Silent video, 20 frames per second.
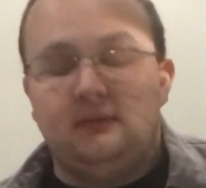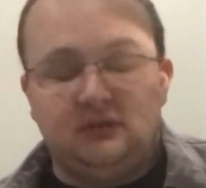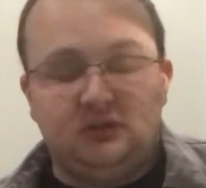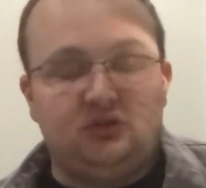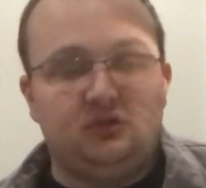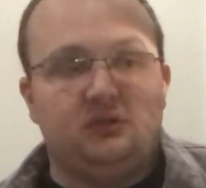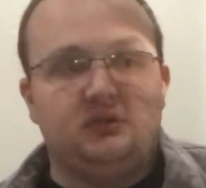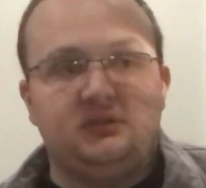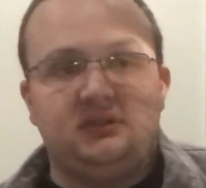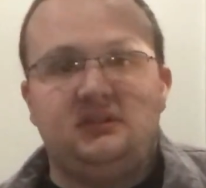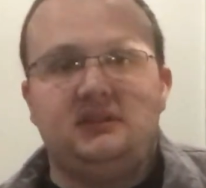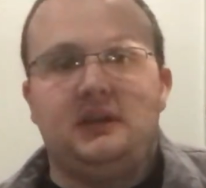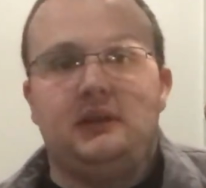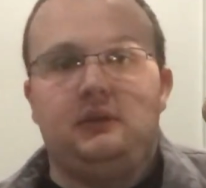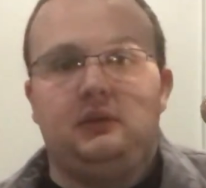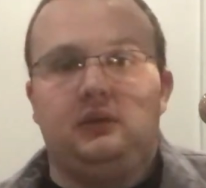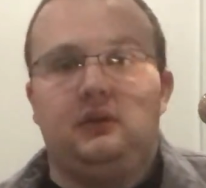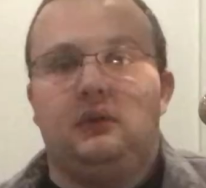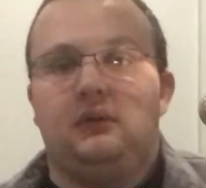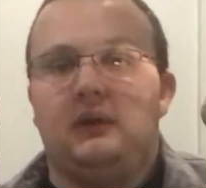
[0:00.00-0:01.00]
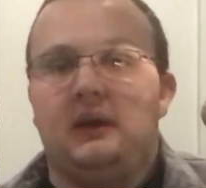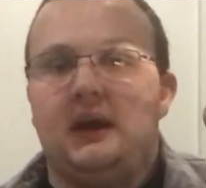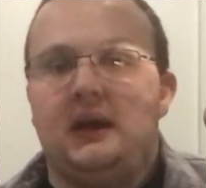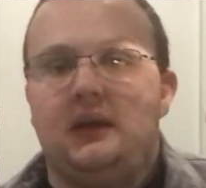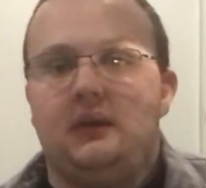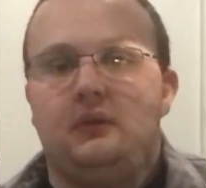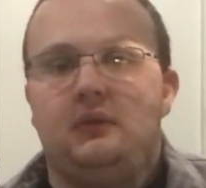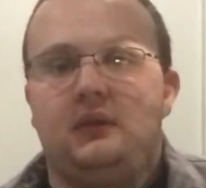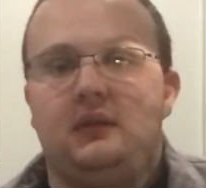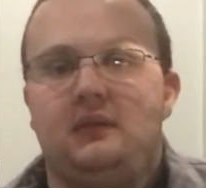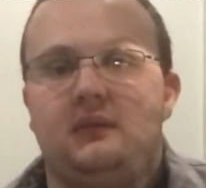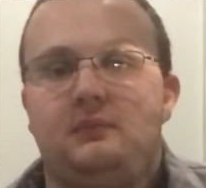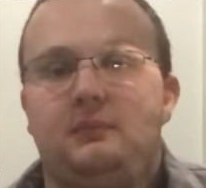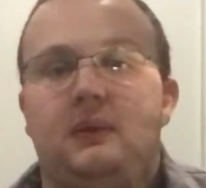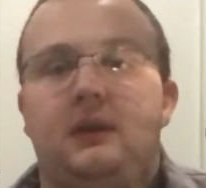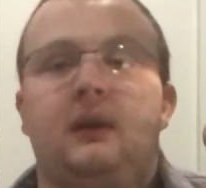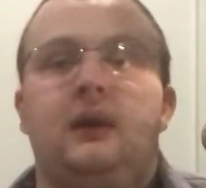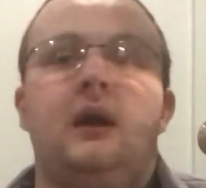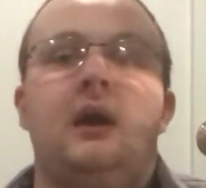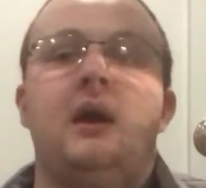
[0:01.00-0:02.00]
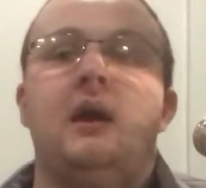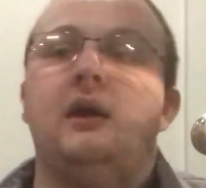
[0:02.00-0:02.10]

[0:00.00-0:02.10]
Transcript: certain center, the higherness. But